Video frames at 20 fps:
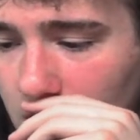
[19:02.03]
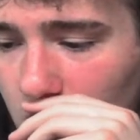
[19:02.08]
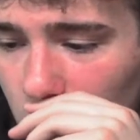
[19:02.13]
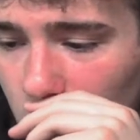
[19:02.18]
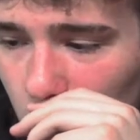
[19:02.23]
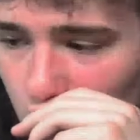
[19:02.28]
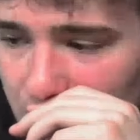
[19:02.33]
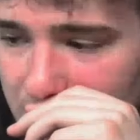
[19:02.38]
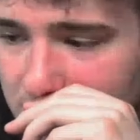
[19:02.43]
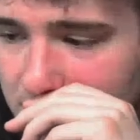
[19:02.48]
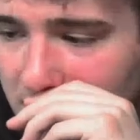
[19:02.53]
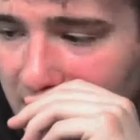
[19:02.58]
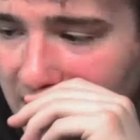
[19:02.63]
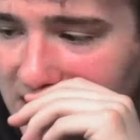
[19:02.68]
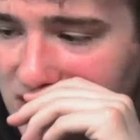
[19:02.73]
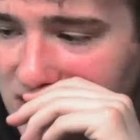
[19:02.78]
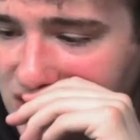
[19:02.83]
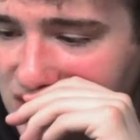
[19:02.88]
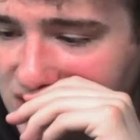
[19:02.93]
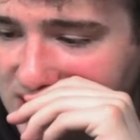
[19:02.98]
We
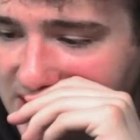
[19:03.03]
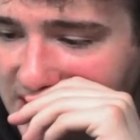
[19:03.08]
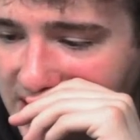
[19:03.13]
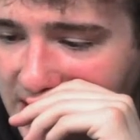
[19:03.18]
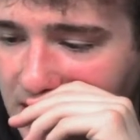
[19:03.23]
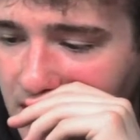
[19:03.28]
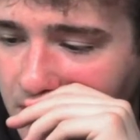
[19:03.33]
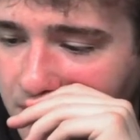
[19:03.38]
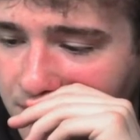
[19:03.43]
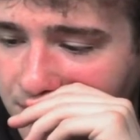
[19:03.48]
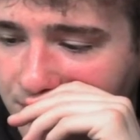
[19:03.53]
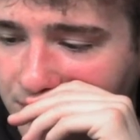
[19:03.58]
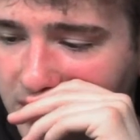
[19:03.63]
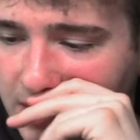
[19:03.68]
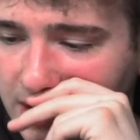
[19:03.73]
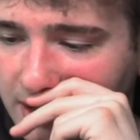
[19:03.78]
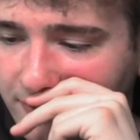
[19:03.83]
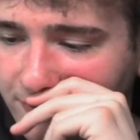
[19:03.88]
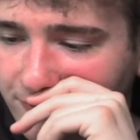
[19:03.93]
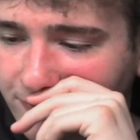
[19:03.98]
might just get him
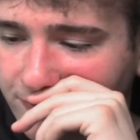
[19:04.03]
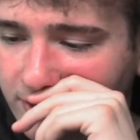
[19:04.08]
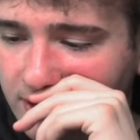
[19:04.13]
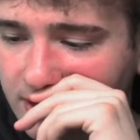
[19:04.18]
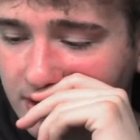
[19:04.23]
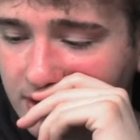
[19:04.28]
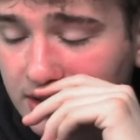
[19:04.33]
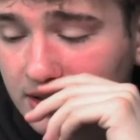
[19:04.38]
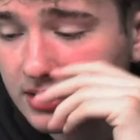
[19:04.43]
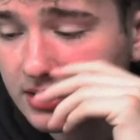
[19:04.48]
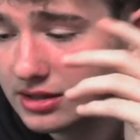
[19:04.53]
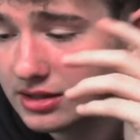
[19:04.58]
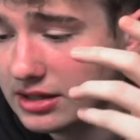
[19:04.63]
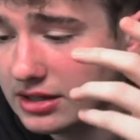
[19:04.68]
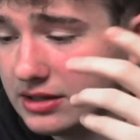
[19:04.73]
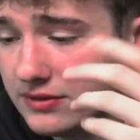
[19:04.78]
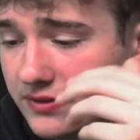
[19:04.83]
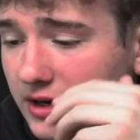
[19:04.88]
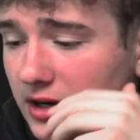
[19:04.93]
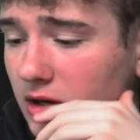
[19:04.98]
if
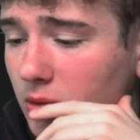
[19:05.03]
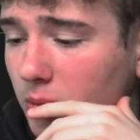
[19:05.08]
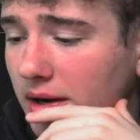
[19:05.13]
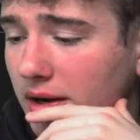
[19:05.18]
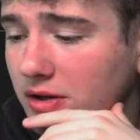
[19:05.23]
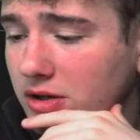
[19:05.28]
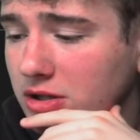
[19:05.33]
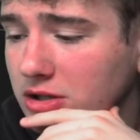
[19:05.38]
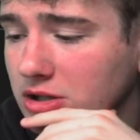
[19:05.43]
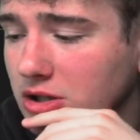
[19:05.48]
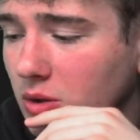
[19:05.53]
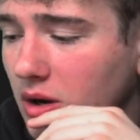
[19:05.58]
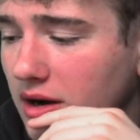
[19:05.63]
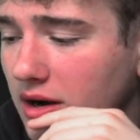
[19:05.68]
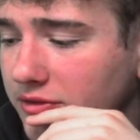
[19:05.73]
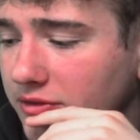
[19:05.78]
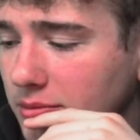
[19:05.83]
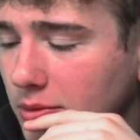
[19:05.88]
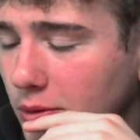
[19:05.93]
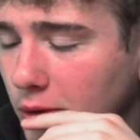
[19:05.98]
he very well could go
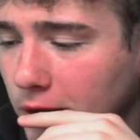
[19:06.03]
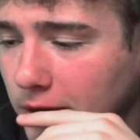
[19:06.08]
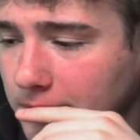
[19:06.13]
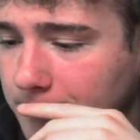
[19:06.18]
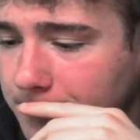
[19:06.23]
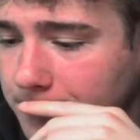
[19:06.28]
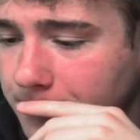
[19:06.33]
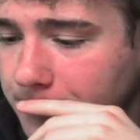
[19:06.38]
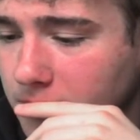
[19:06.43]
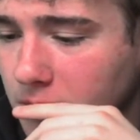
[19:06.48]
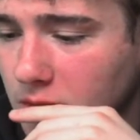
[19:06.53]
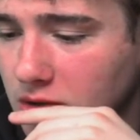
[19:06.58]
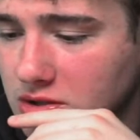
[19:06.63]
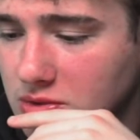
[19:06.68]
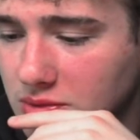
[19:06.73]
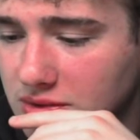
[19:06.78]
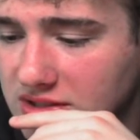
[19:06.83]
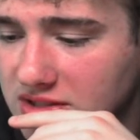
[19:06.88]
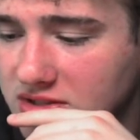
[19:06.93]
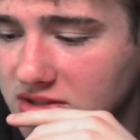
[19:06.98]
off the board, which
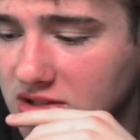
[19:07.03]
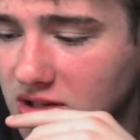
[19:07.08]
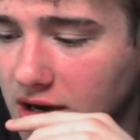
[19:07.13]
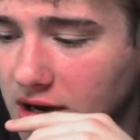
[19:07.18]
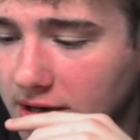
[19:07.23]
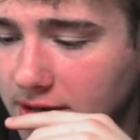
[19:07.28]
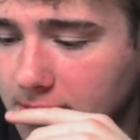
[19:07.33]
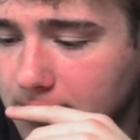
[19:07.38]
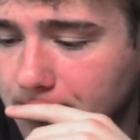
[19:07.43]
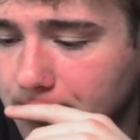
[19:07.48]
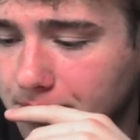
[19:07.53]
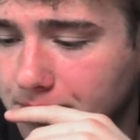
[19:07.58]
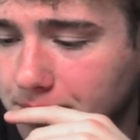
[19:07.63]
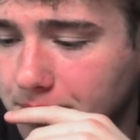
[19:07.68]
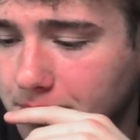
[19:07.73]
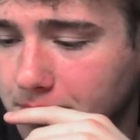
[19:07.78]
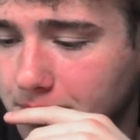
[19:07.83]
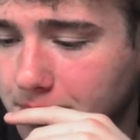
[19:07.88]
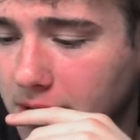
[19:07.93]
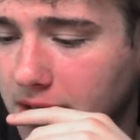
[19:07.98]
would suck,
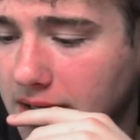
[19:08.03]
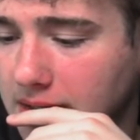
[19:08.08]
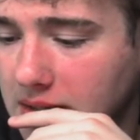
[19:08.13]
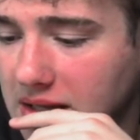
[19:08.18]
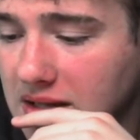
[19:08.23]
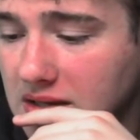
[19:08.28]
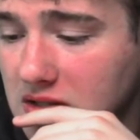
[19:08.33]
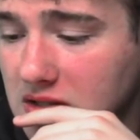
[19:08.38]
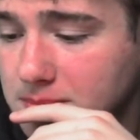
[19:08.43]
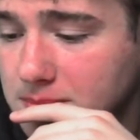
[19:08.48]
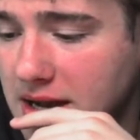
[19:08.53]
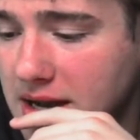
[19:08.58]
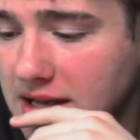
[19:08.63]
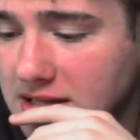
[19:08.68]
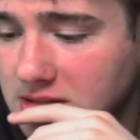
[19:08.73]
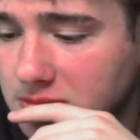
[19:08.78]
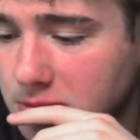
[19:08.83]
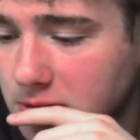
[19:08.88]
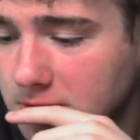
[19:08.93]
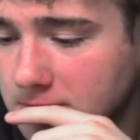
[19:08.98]
but it is
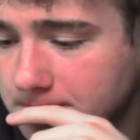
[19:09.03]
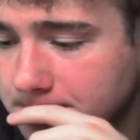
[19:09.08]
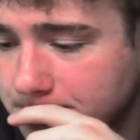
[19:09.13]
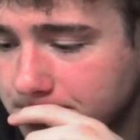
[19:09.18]
possible.